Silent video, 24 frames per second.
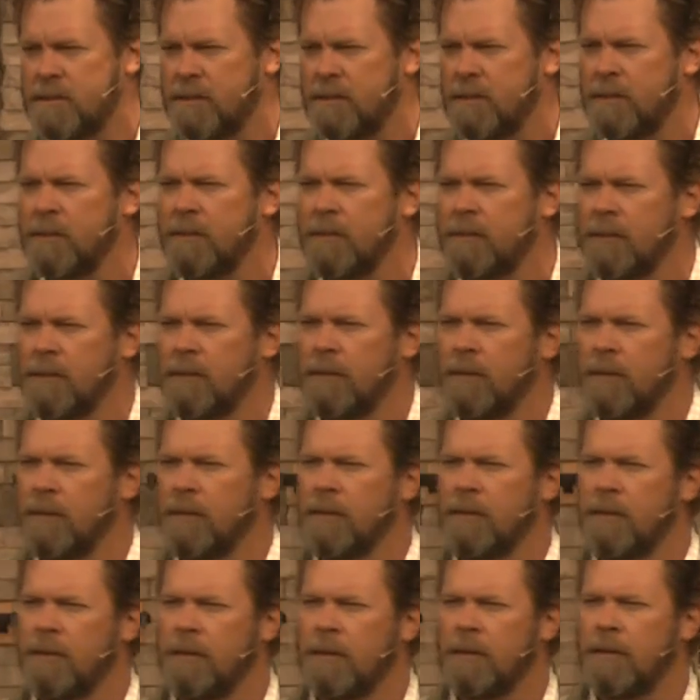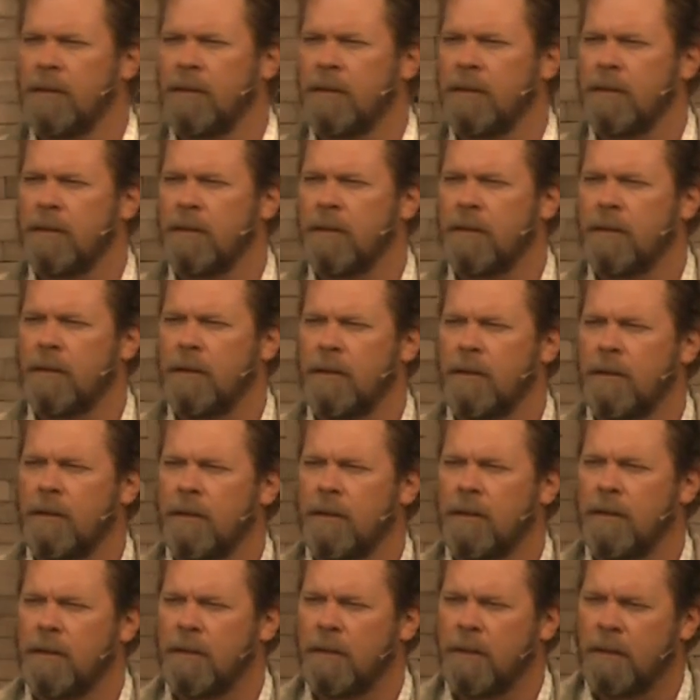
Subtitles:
(no one is talking)